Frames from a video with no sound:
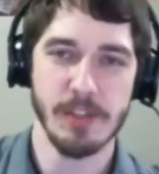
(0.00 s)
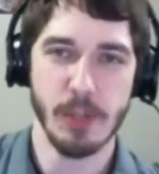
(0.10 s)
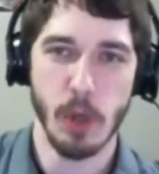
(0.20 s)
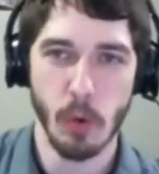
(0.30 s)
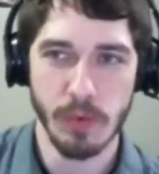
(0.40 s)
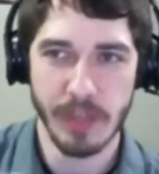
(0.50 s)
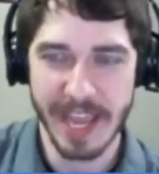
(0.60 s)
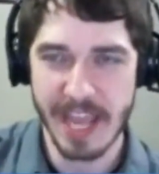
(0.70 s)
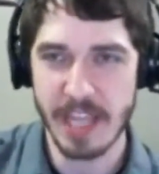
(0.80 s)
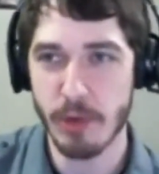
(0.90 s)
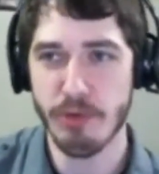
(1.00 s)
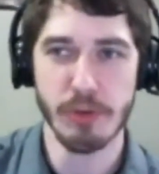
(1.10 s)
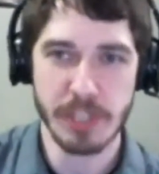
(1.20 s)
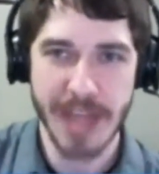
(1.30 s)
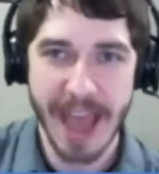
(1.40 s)
so the hit you
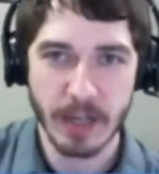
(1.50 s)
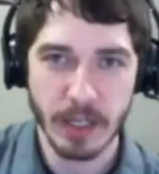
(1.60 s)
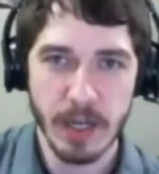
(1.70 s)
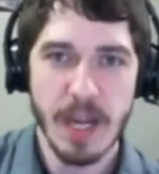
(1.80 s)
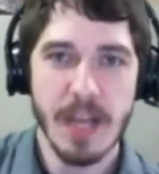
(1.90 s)
stagger.